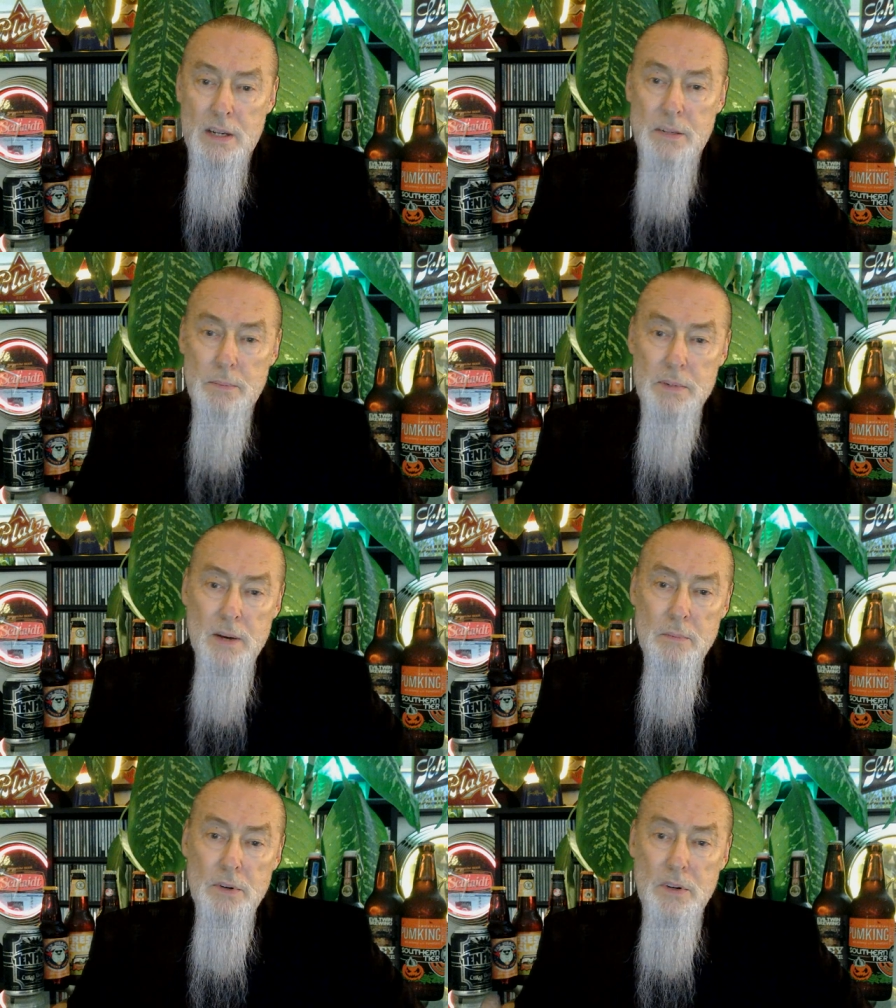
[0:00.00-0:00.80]

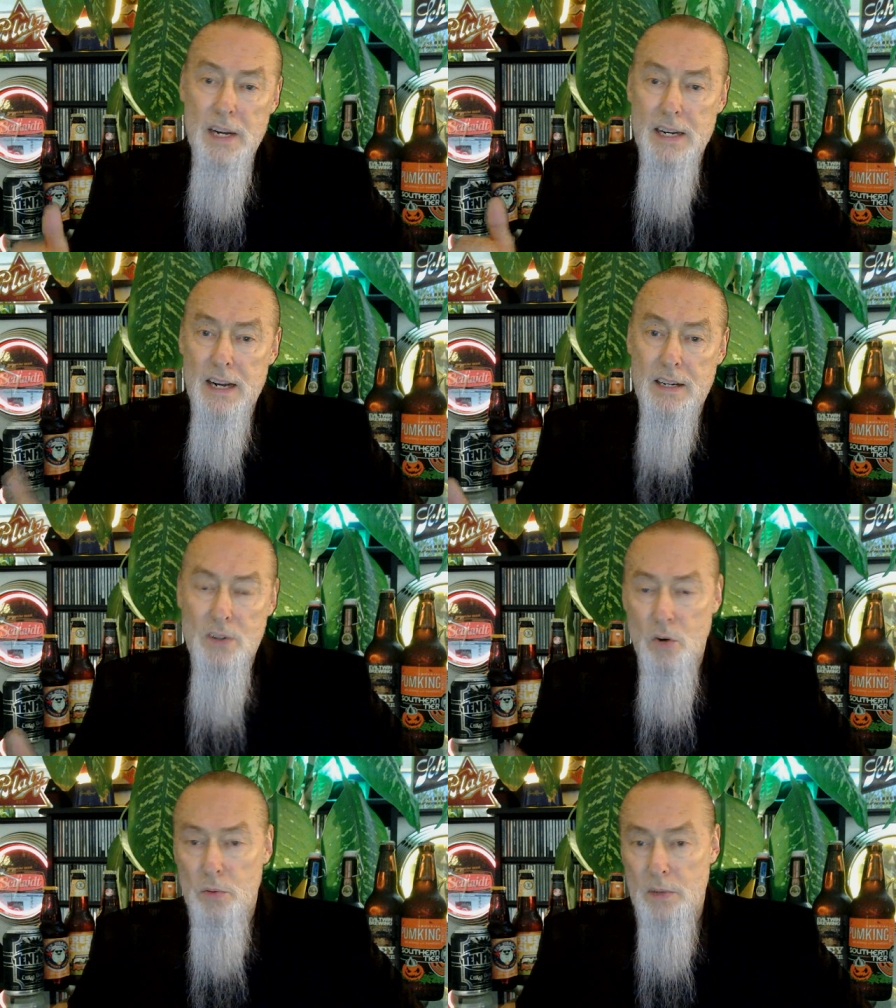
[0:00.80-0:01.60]
September and
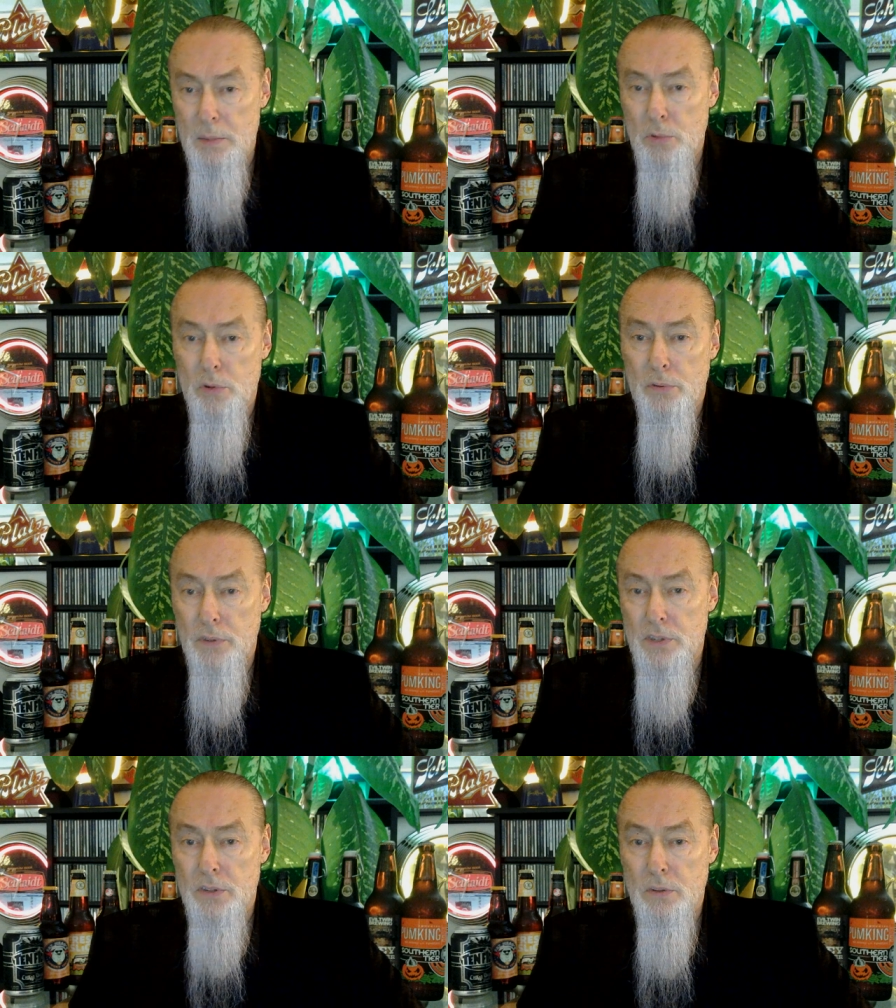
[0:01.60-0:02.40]
October. They brew it
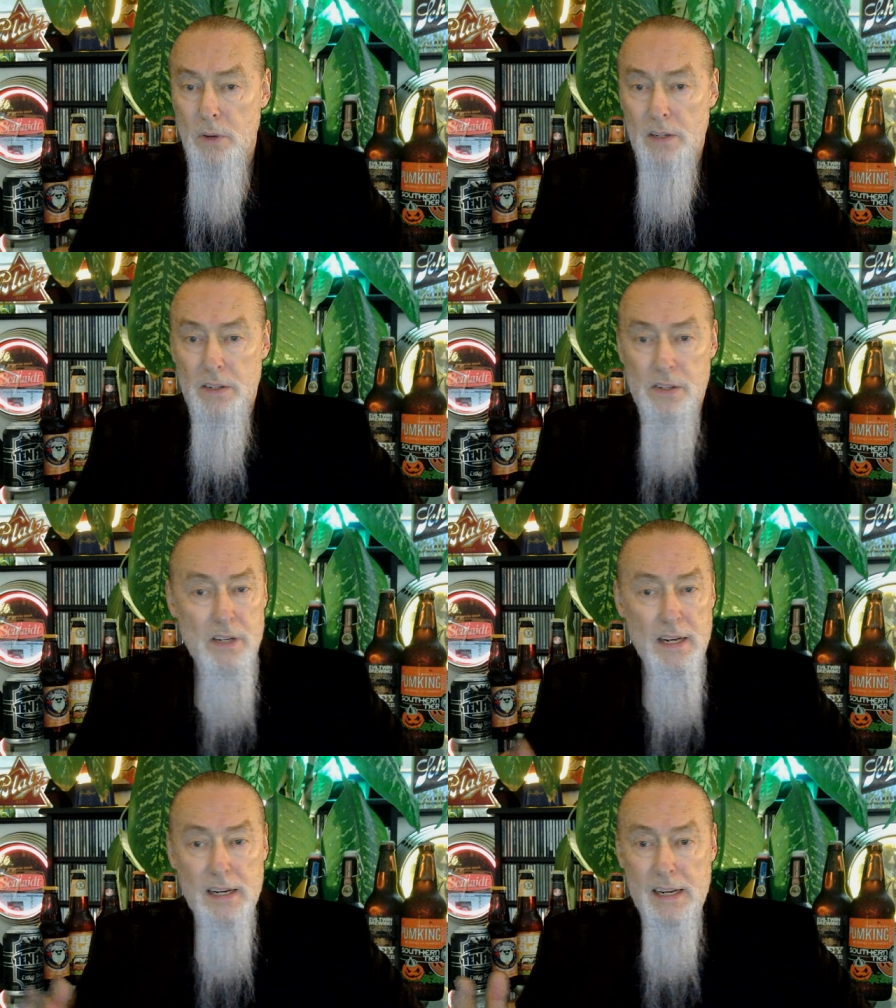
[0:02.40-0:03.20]
for two months,
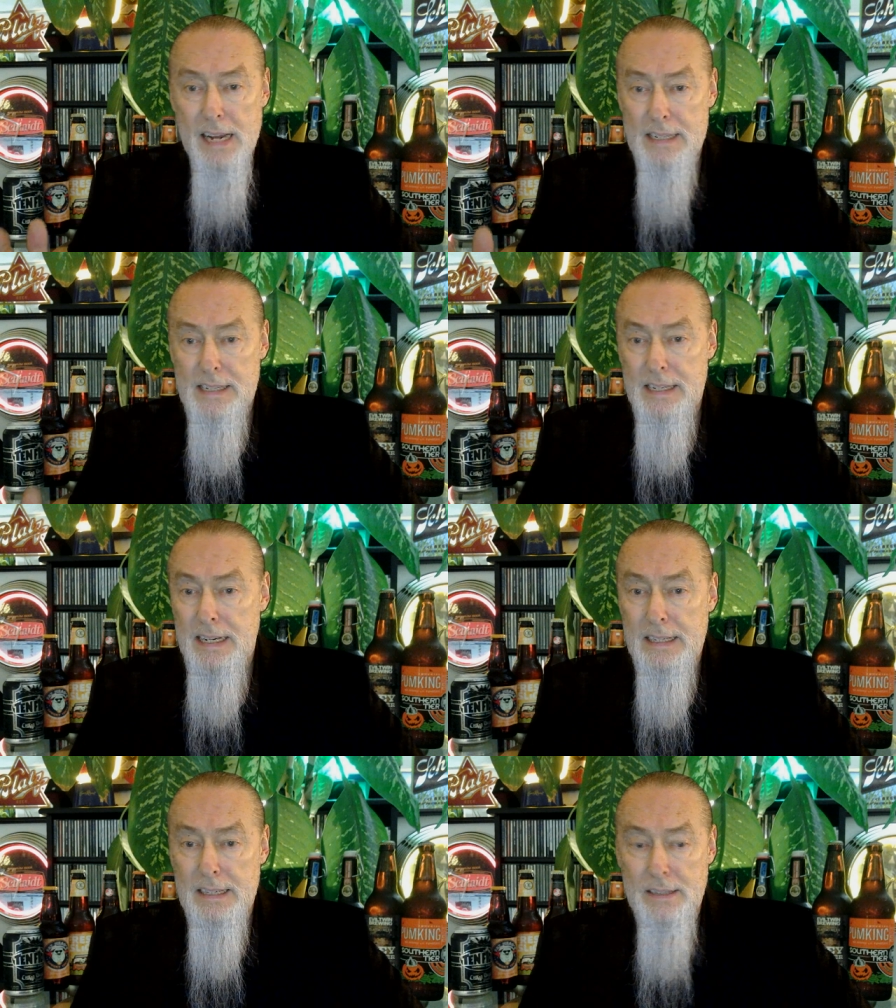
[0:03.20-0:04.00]
and then that's
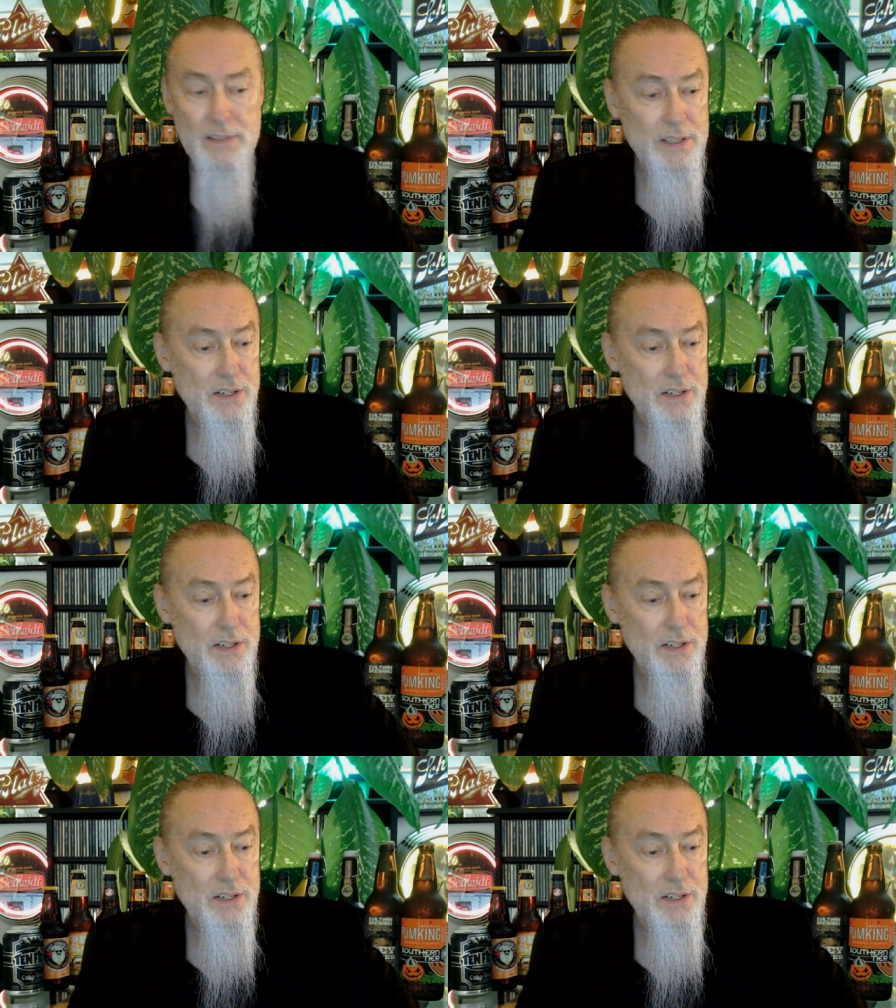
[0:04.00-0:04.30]
the end of it.